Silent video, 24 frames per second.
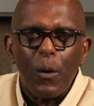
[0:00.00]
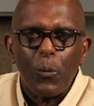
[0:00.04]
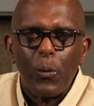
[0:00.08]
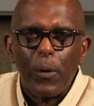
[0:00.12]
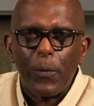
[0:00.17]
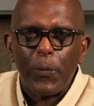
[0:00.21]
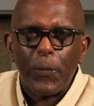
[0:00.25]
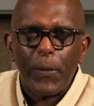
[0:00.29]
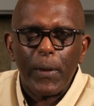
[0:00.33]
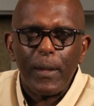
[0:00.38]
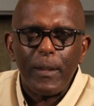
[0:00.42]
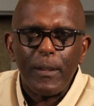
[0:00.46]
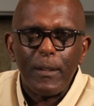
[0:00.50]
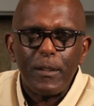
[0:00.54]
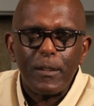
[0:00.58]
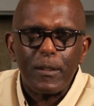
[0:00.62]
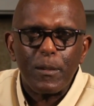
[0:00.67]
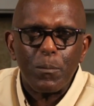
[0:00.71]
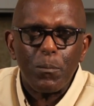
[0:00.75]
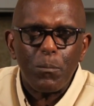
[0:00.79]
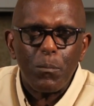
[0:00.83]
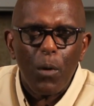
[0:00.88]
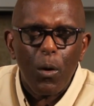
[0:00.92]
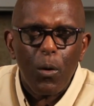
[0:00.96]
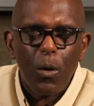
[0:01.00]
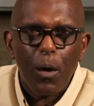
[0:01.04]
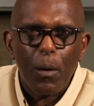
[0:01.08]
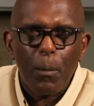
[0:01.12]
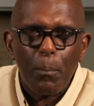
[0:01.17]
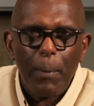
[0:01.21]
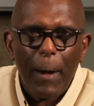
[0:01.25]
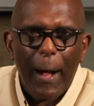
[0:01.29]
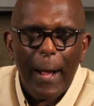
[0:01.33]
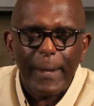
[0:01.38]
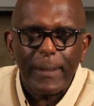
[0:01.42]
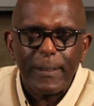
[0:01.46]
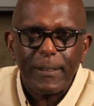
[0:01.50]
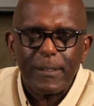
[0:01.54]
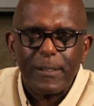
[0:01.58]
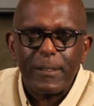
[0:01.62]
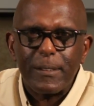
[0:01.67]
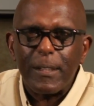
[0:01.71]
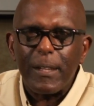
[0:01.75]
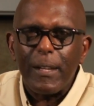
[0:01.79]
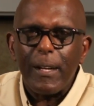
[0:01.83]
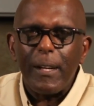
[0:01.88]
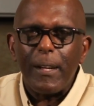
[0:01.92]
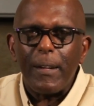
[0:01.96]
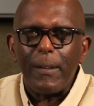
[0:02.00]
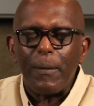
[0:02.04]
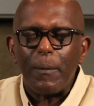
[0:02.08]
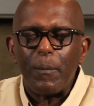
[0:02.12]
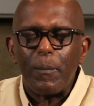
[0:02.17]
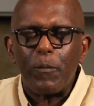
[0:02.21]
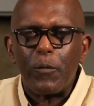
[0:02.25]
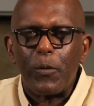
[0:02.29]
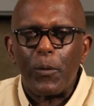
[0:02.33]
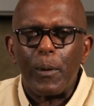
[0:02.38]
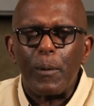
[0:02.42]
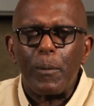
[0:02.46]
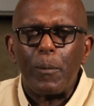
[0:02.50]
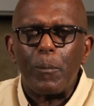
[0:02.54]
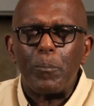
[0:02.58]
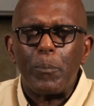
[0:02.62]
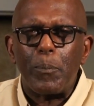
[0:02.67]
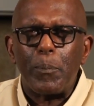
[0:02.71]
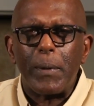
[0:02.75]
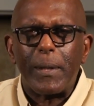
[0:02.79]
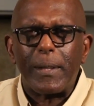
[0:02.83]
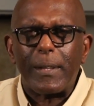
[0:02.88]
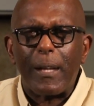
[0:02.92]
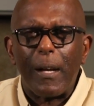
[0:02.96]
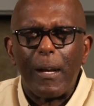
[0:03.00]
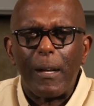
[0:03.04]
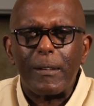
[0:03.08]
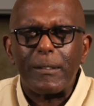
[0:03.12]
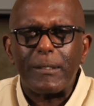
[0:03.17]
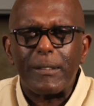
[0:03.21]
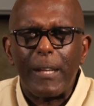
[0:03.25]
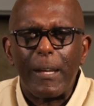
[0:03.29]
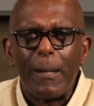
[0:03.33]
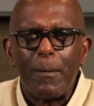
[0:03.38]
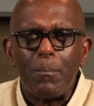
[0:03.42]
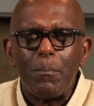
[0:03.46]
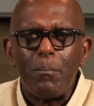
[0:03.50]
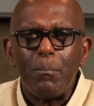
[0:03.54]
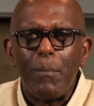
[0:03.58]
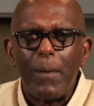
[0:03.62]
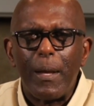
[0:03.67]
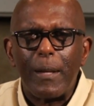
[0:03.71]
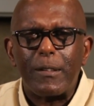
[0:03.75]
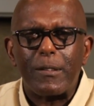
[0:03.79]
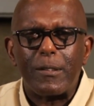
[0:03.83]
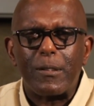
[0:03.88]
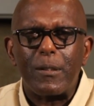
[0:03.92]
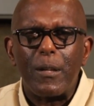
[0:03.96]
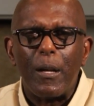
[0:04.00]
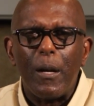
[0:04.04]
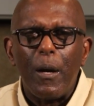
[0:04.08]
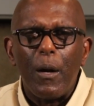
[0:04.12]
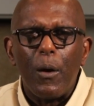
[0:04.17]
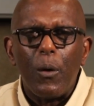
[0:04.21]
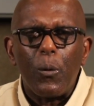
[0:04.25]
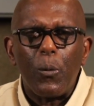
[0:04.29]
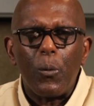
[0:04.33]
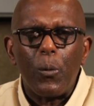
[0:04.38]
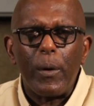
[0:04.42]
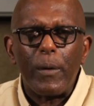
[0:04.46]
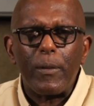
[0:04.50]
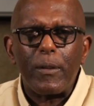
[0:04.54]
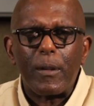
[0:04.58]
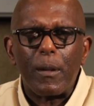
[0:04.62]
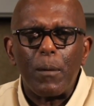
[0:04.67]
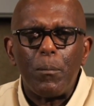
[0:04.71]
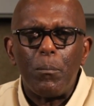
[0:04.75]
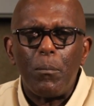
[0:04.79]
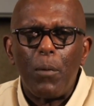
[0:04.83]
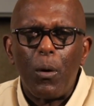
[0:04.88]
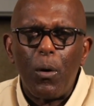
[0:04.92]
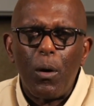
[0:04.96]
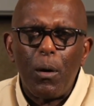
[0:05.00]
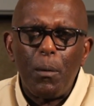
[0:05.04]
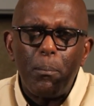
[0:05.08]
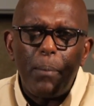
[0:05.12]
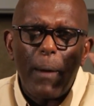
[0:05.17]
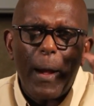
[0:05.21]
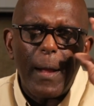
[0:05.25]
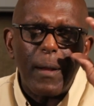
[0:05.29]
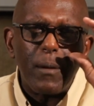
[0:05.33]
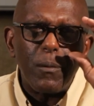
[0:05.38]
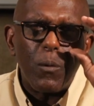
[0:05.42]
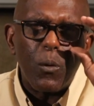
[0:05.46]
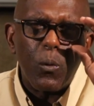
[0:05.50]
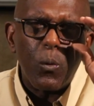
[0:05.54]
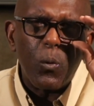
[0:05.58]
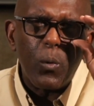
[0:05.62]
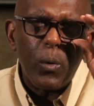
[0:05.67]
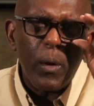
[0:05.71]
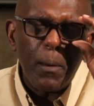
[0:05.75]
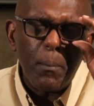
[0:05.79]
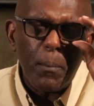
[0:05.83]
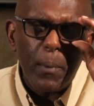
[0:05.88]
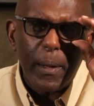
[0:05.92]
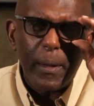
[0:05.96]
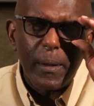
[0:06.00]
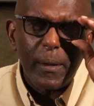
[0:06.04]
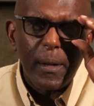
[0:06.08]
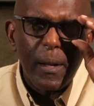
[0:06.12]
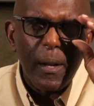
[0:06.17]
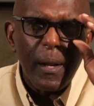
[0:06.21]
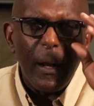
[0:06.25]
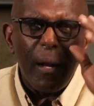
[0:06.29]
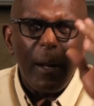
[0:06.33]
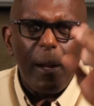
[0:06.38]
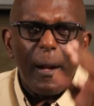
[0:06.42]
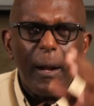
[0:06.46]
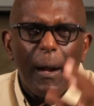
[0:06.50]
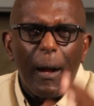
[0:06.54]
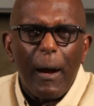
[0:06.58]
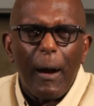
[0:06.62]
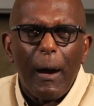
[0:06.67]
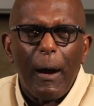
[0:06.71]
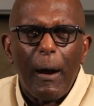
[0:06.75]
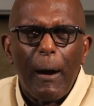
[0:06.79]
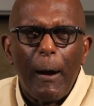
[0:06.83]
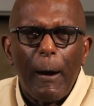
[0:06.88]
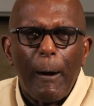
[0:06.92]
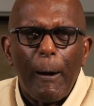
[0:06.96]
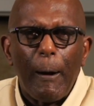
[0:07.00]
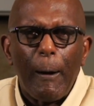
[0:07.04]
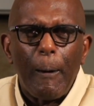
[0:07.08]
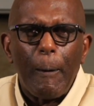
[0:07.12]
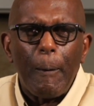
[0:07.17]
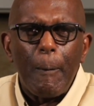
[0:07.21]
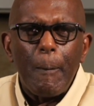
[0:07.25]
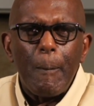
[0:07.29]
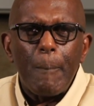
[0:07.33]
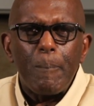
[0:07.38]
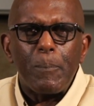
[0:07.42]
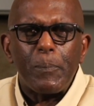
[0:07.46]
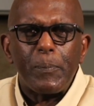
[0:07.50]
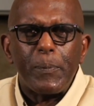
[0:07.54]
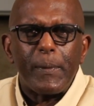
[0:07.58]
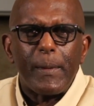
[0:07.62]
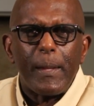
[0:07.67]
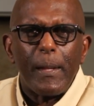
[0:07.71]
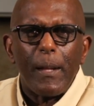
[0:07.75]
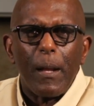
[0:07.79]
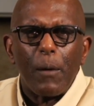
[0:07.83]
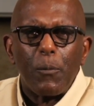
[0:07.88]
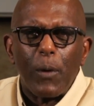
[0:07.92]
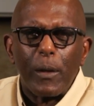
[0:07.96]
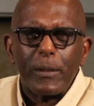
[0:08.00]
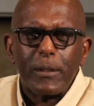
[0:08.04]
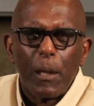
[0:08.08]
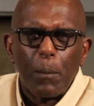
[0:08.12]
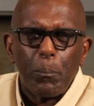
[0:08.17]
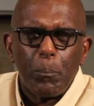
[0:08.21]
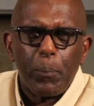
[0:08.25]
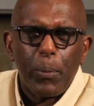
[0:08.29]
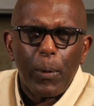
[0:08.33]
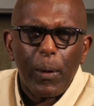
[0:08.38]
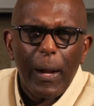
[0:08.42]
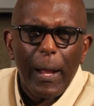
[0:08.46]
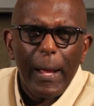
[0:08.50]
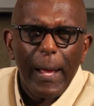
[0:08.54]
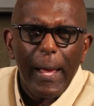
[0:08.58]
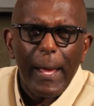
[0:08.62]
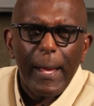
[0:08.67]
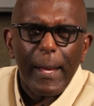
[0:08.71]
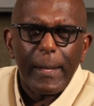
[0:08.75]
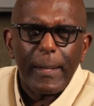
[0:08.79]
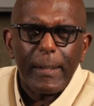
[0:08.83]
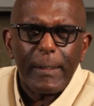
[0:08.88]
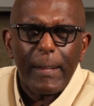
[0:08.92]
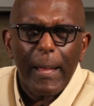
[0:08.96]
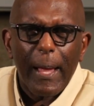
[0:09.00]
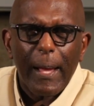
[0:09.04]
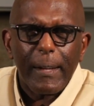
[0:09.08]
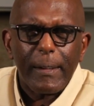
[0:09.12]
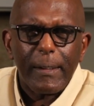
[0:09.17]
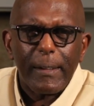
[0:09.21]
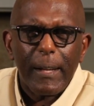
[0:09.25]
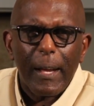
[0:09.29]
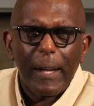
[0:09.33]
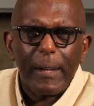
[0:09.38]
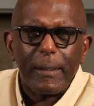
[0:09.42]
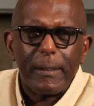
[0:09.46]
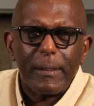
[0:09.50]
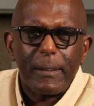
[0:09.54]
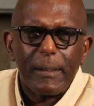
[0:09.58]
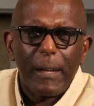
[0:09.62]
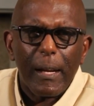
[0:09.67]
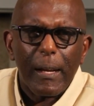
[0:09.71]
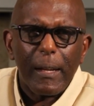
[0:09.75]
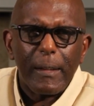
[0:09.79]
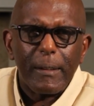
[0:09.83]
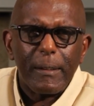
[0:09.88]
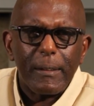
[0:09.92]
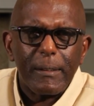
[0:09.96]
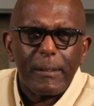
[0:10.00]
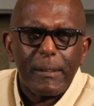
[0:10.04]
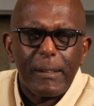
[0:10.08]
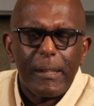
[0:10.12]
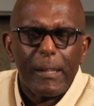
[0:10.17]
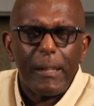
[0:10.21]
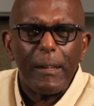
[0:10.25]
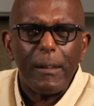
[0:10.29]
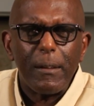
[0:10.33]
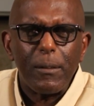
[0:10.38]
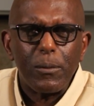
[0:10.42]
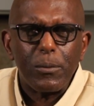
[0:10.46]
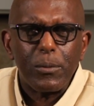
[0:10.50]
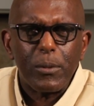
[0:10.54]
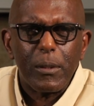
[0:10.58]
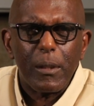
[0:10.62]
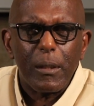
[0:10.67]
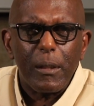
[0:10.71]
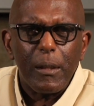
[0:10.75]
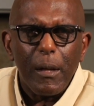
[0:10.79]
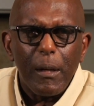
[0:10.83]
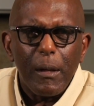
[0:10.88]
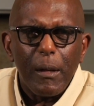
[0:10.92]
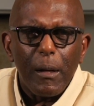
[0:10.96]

with these Moabites, because they mixed with the Moabite women. There was a plague that killed